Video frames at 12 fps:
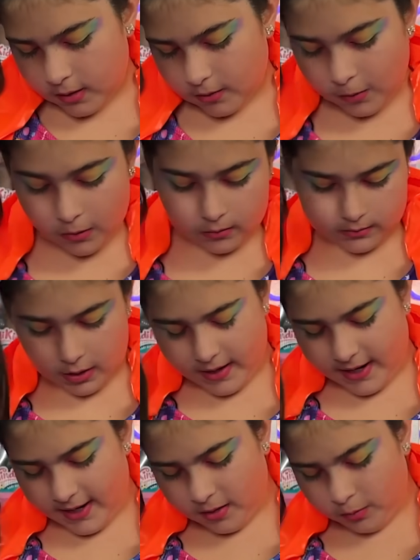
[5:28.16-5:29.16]
well, not
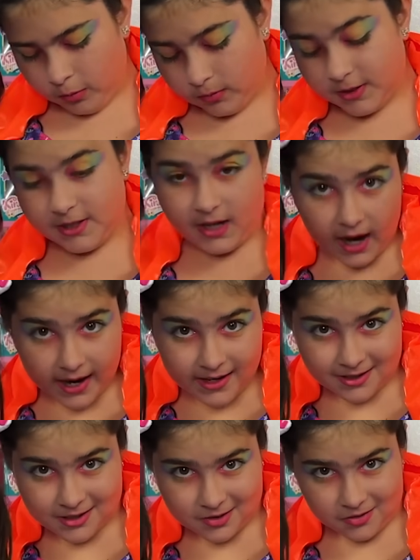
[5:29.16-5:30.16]
animal,
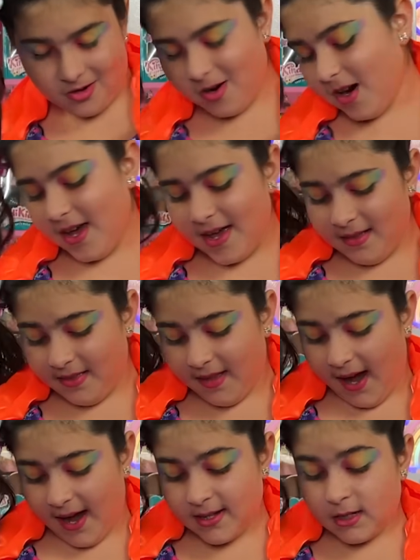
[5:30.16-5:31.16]
dinosaur
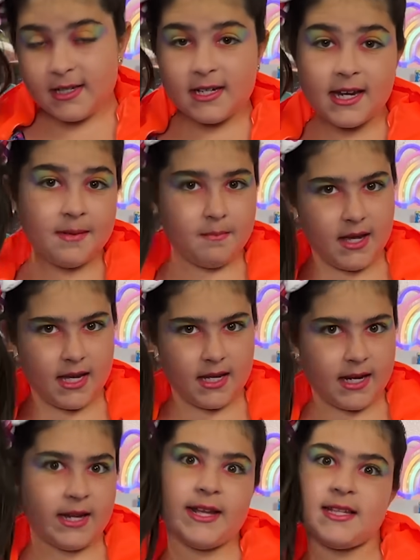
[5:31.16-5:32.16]
that doesn't eat meat.
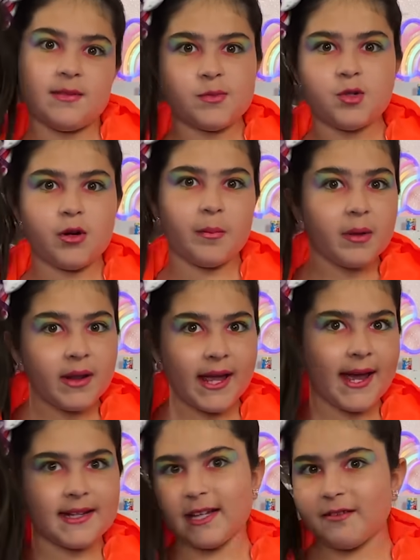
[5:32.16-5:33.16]
It eats some sort of
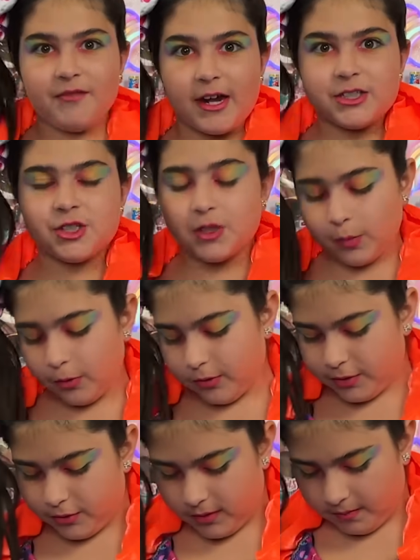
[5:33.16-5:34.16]
plant, like
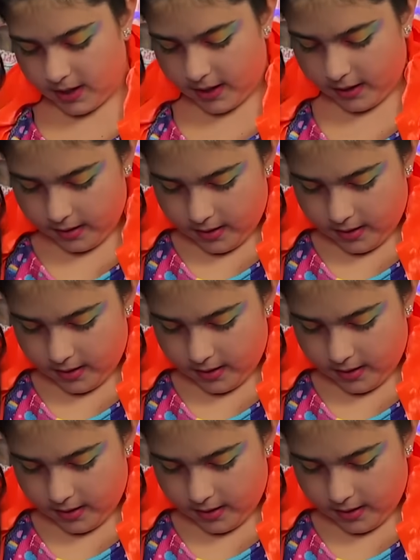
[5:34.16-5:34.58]
vegetables or something.